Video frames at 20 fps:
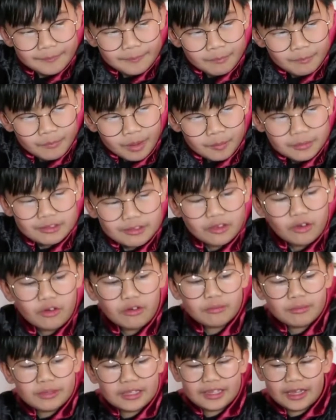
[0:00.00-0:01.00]
Mommy
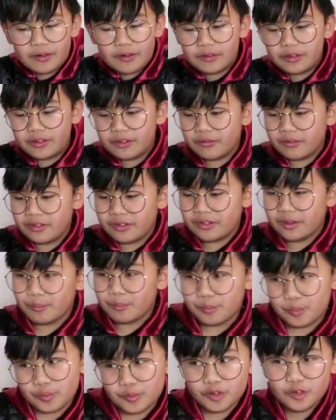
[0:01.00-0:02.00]
told me that it was the
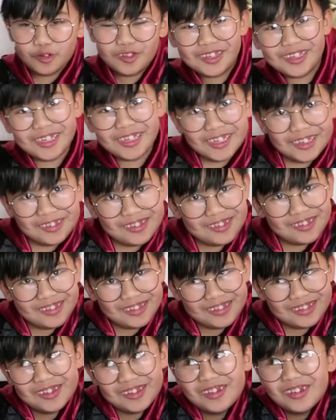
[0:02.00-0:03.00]
beautiest
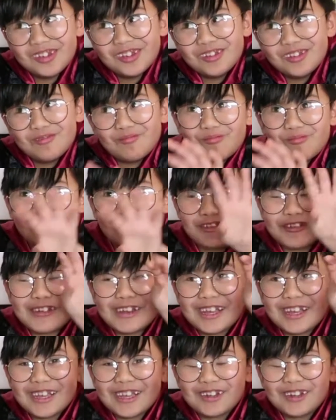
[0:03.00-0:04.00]

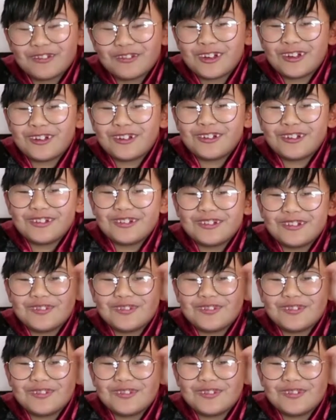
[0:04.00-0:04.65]
dragon of all.